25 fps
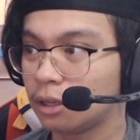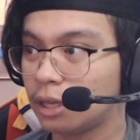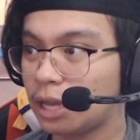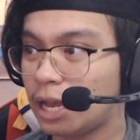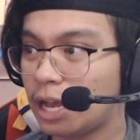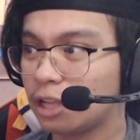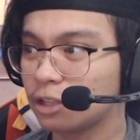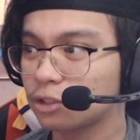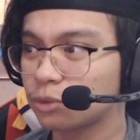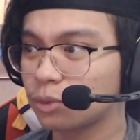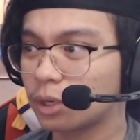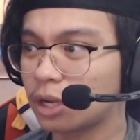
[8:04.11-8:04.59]

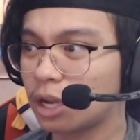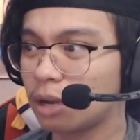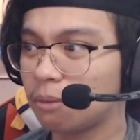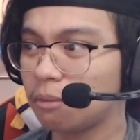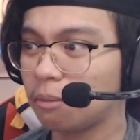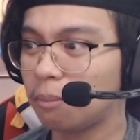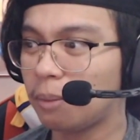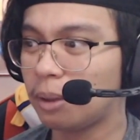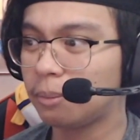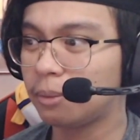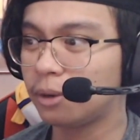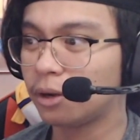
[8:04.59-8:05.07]
Alice, we're
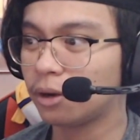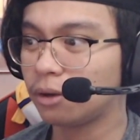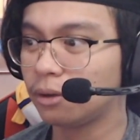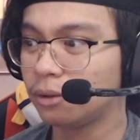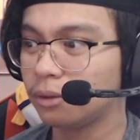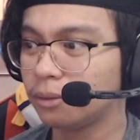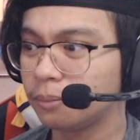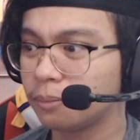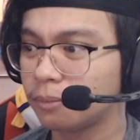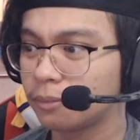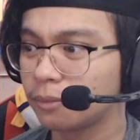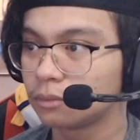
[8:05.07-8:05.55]
coming, baby
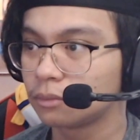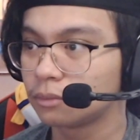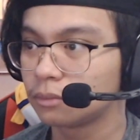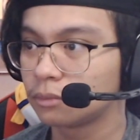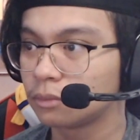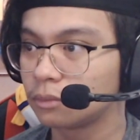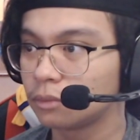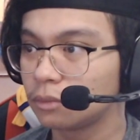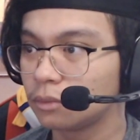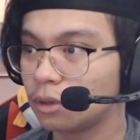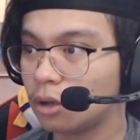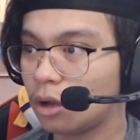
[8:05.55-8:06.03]
girl.
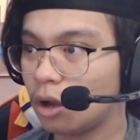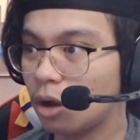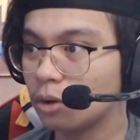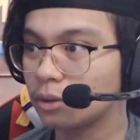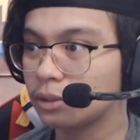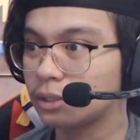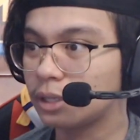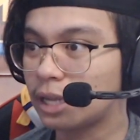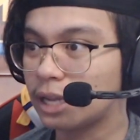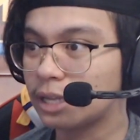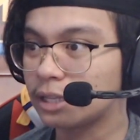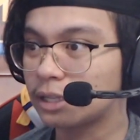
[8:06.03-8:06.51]

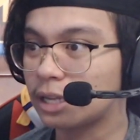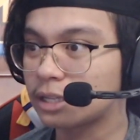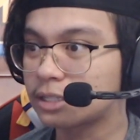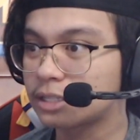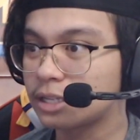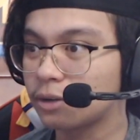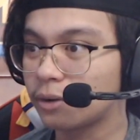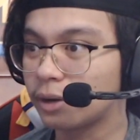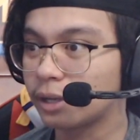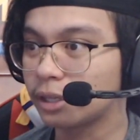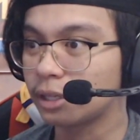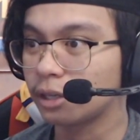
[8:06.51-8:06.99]
Oh, that's
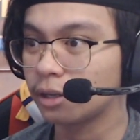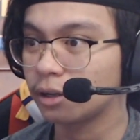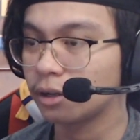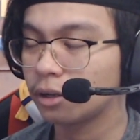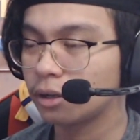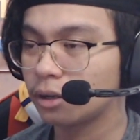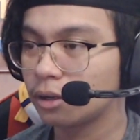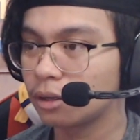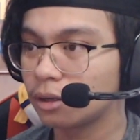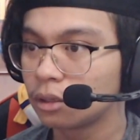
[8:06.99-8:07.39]
it right there.